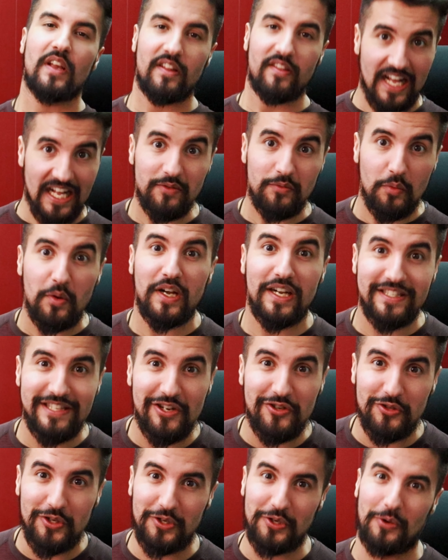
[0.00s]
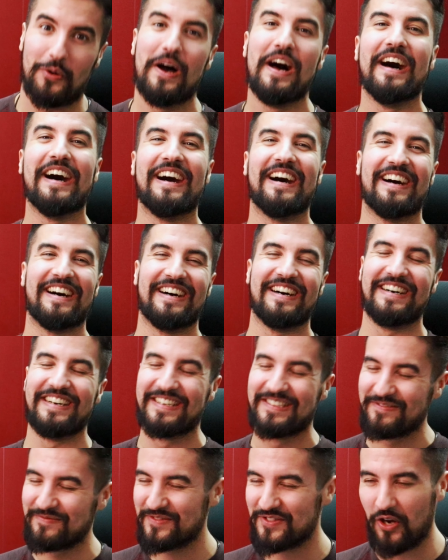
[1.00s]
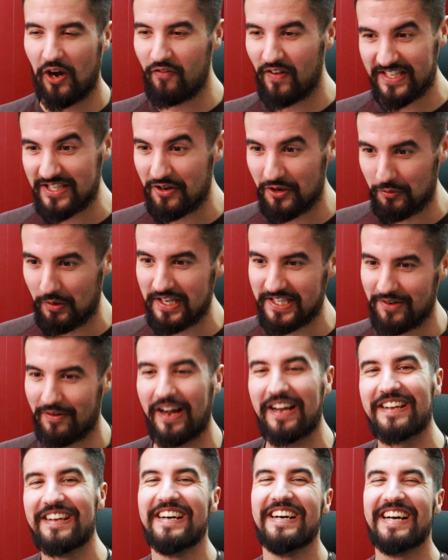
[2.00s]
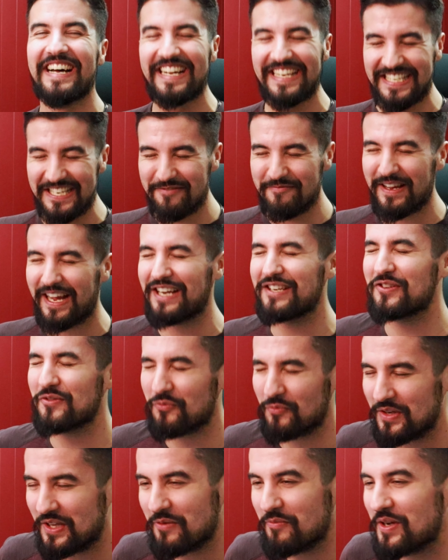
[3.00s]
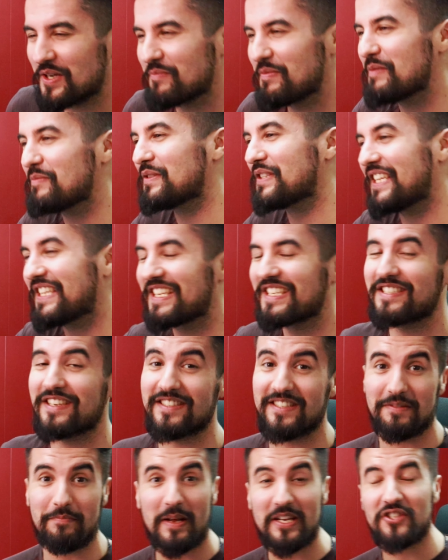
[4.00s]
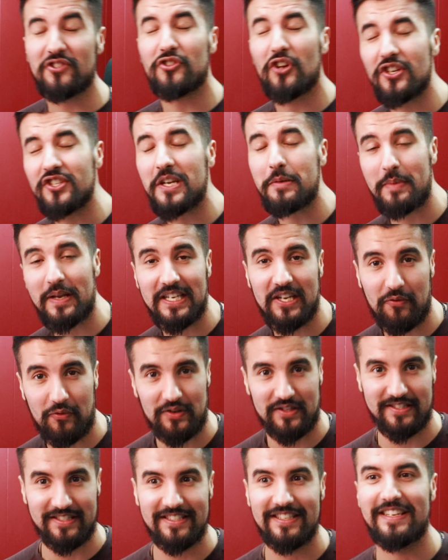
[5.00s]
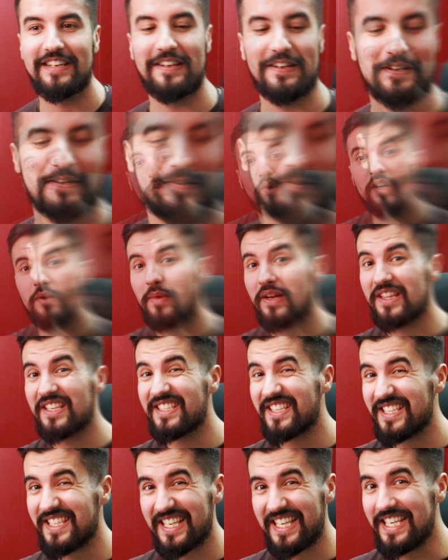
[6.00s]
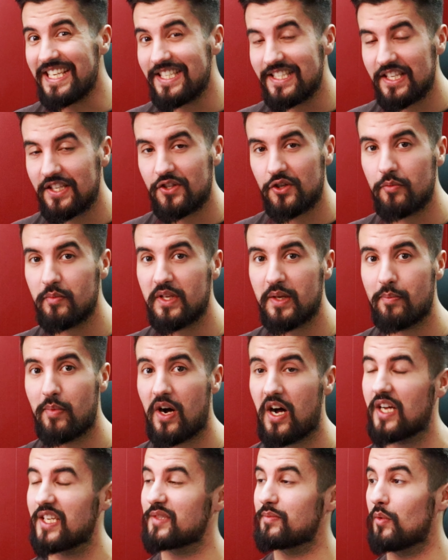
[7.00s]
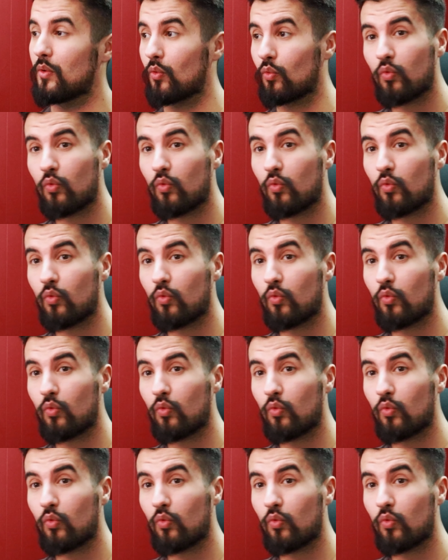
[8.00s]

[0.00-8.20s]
That's what we're gonna essentially do. Sorry if I sound aggressive. To me, I just really wish people did this because it makes such a big difference. So we're gonna make this as easy as humanly possible.